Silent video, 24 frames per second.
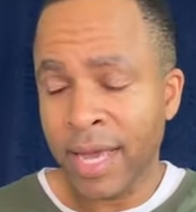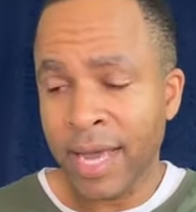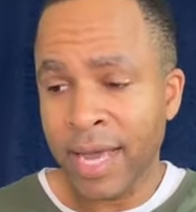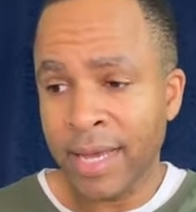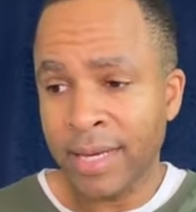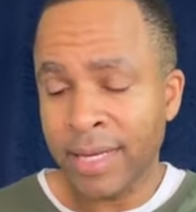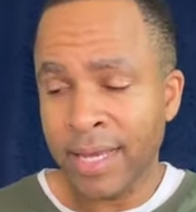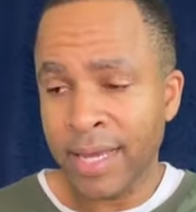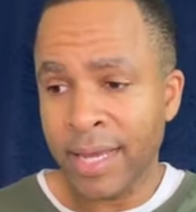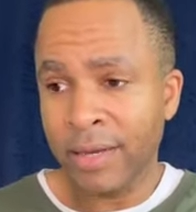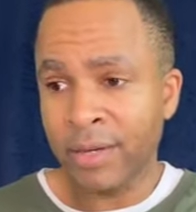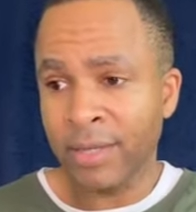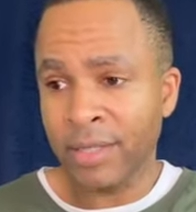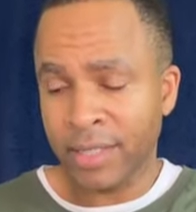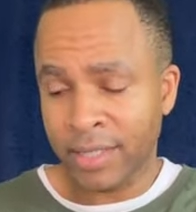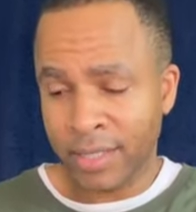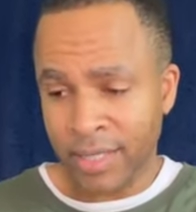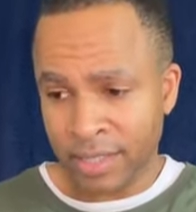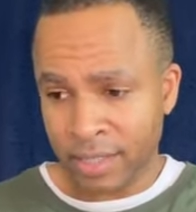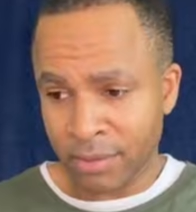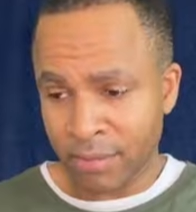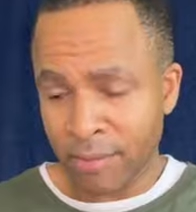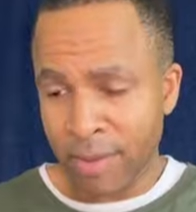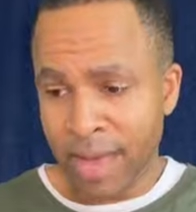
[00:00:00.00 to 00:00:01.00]
and then
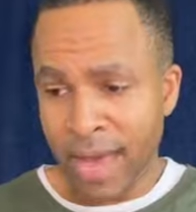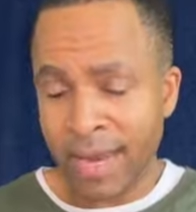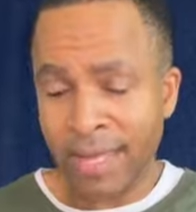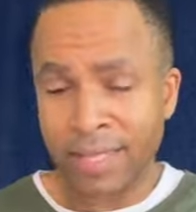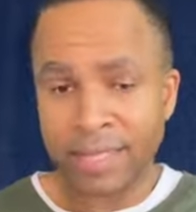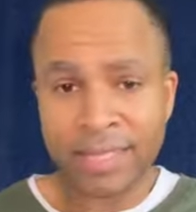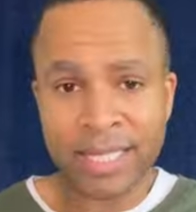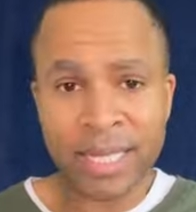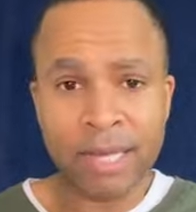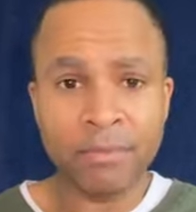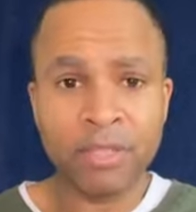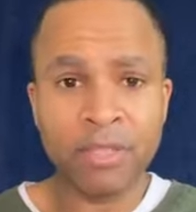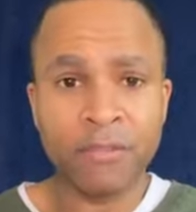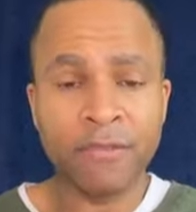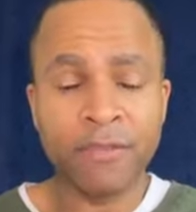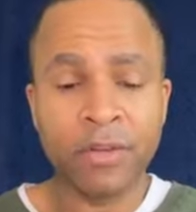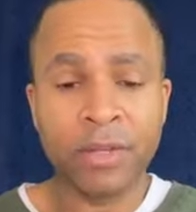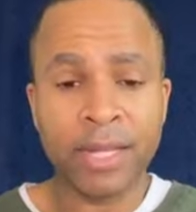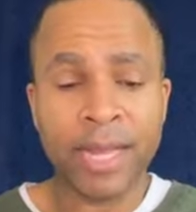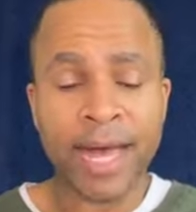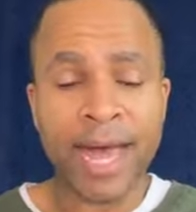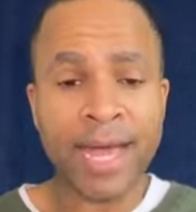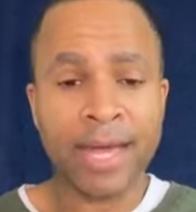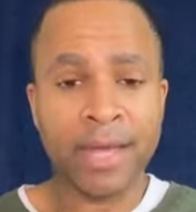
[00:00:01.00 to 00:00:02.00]
gets mad at Samson
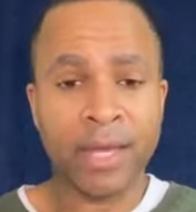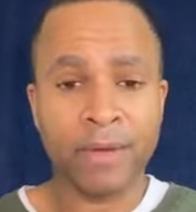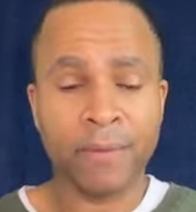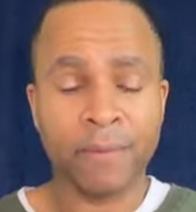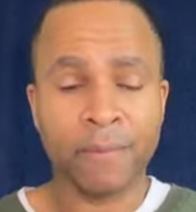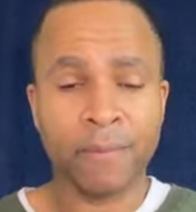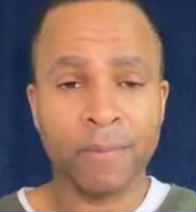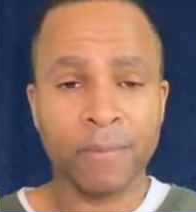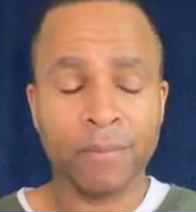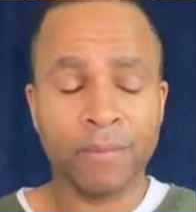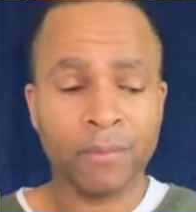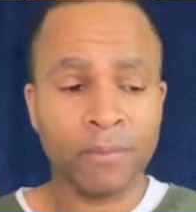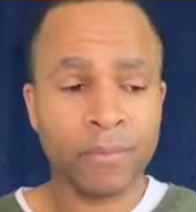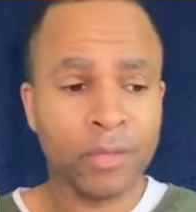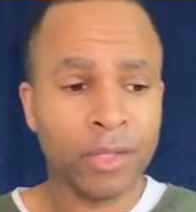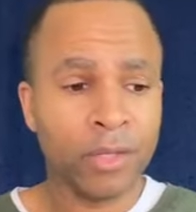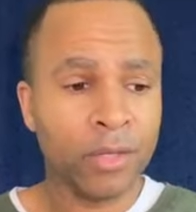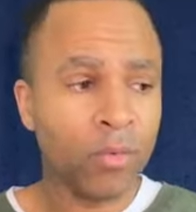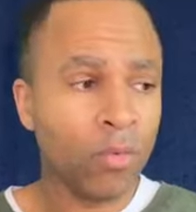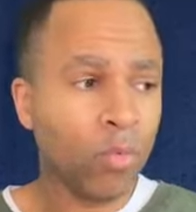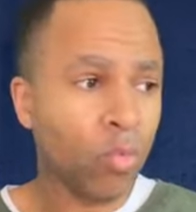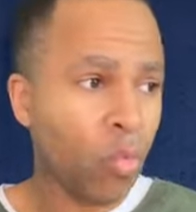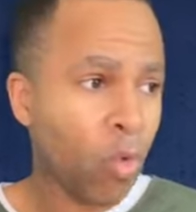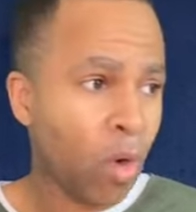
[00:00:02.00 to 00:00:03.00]
for lying
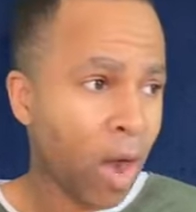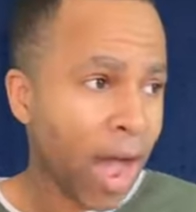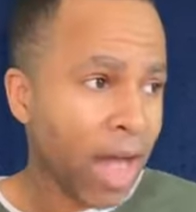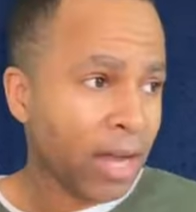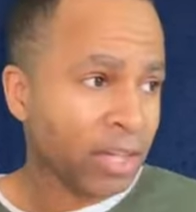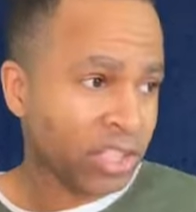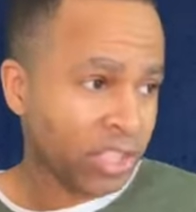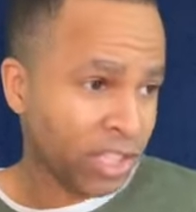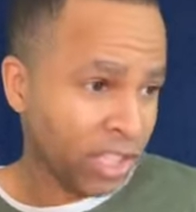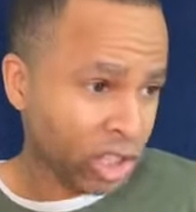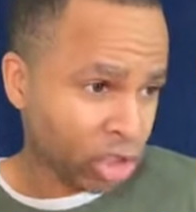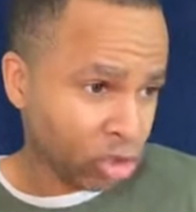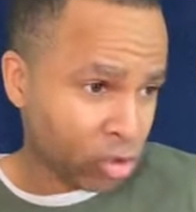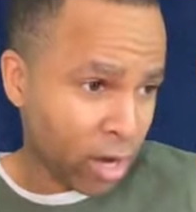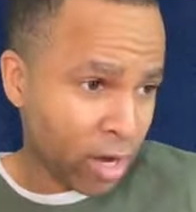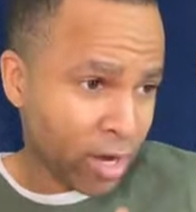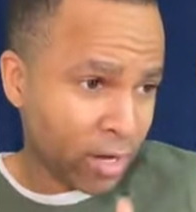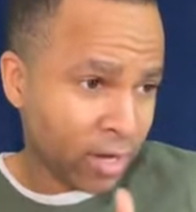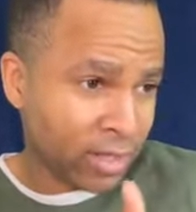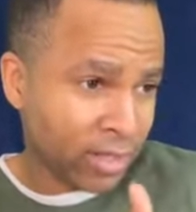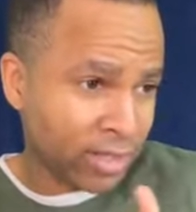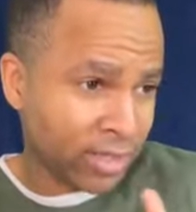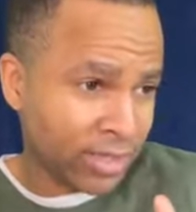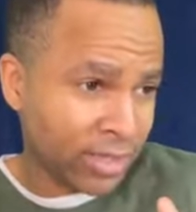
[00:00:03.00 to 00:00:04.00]
while she's
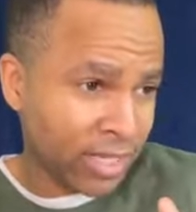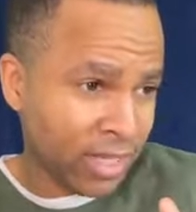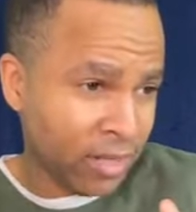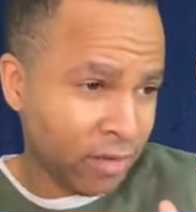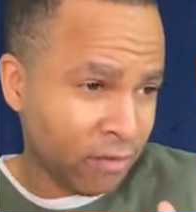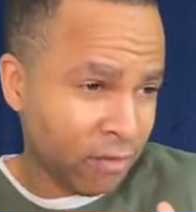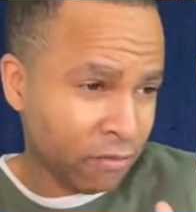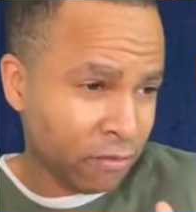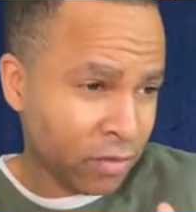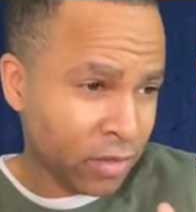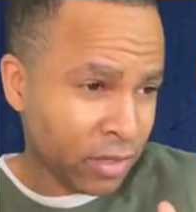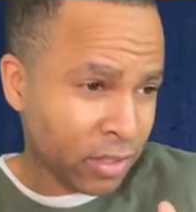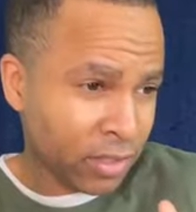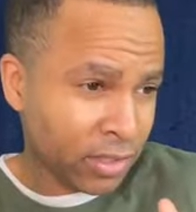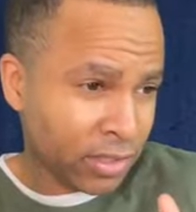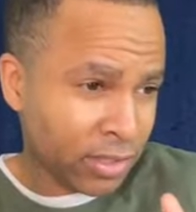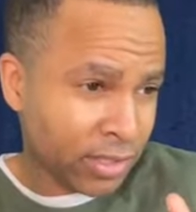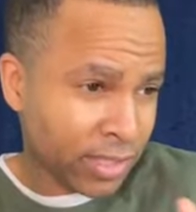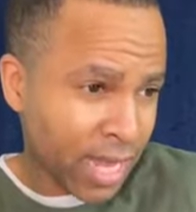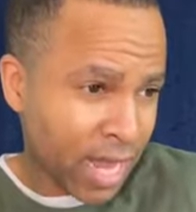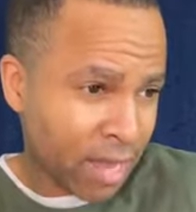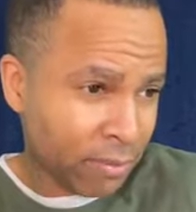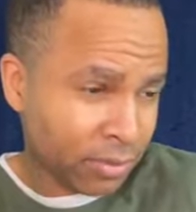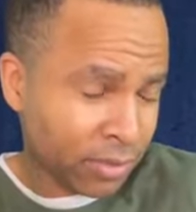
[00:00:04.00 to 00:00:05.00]
trying to deceive
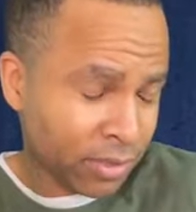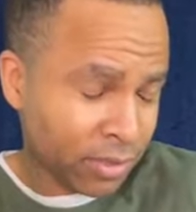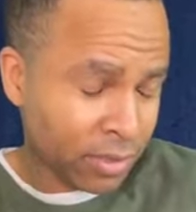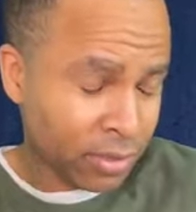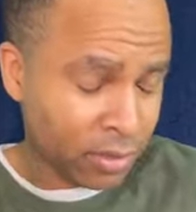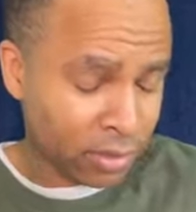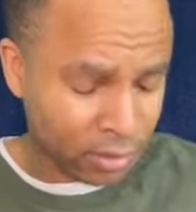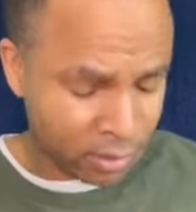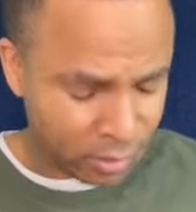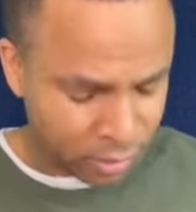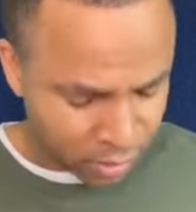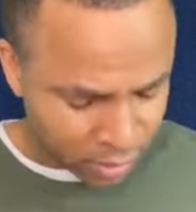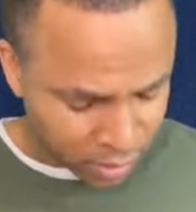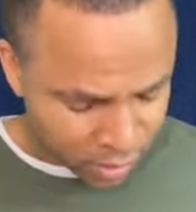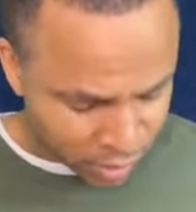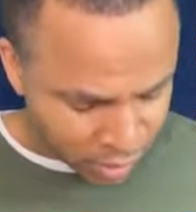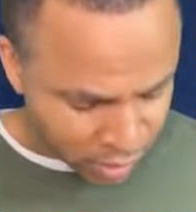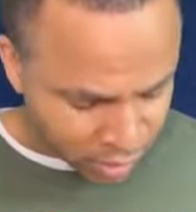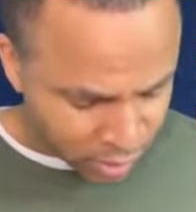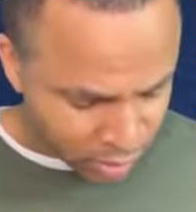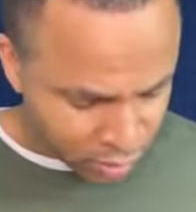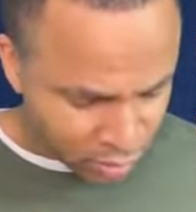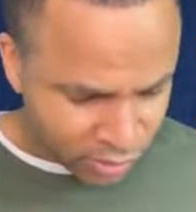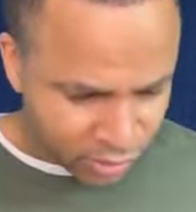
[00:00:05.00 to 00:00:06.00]
Samson.
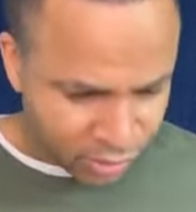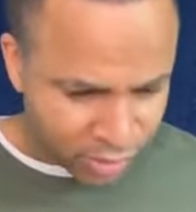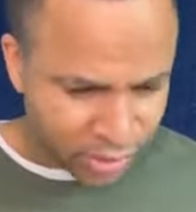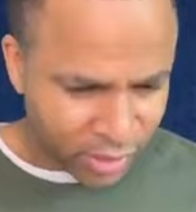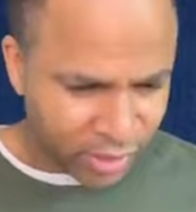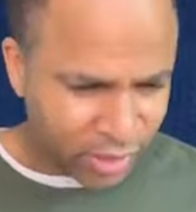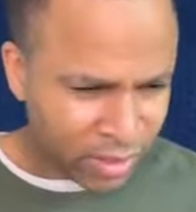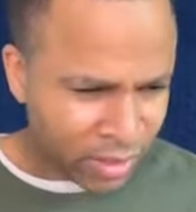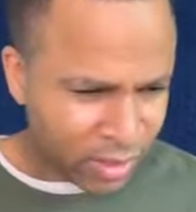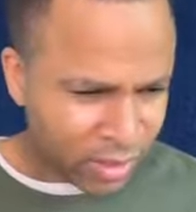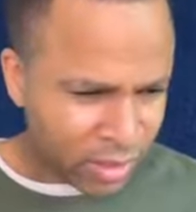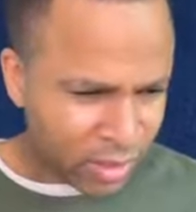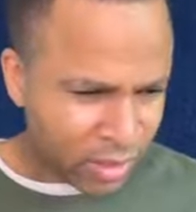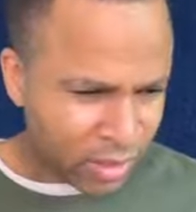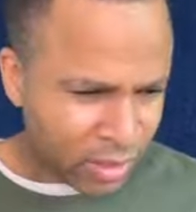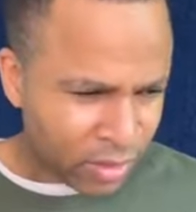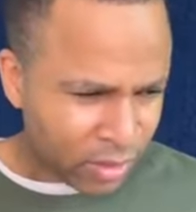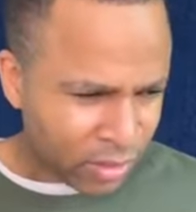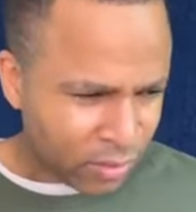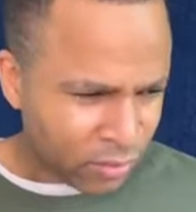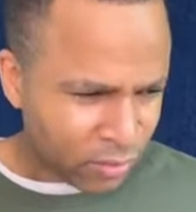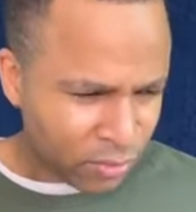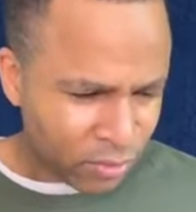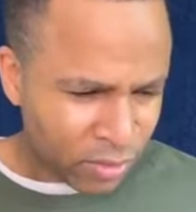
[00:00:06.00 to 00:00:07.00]
You see,
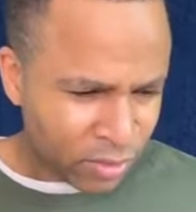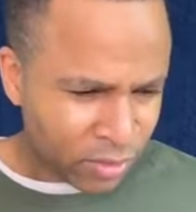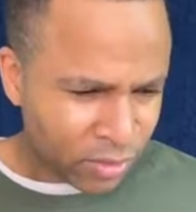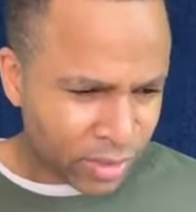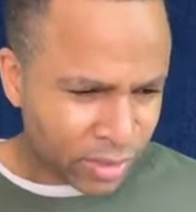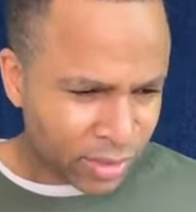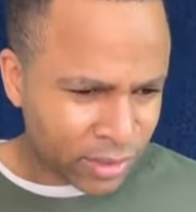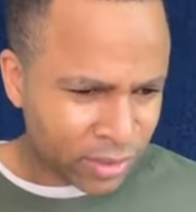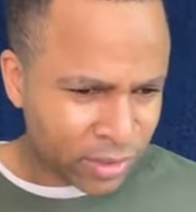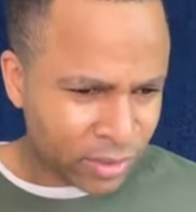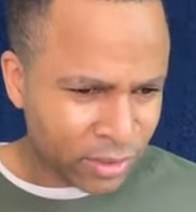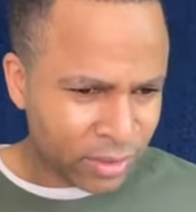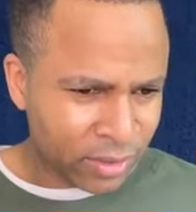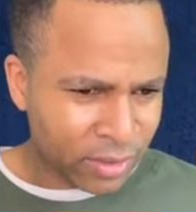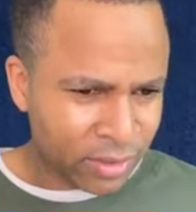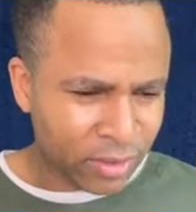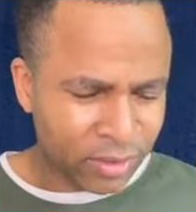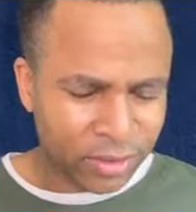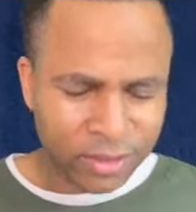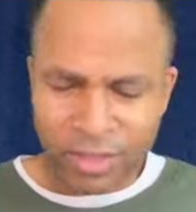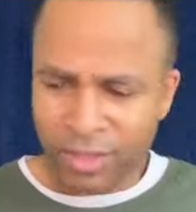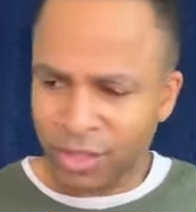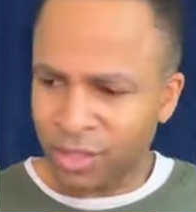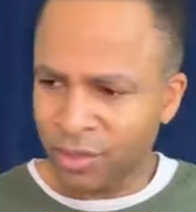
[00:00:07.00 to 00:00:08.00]
this
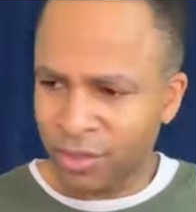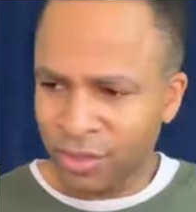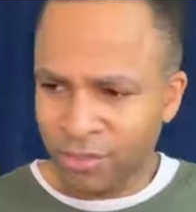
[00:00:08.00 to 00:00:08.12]
the,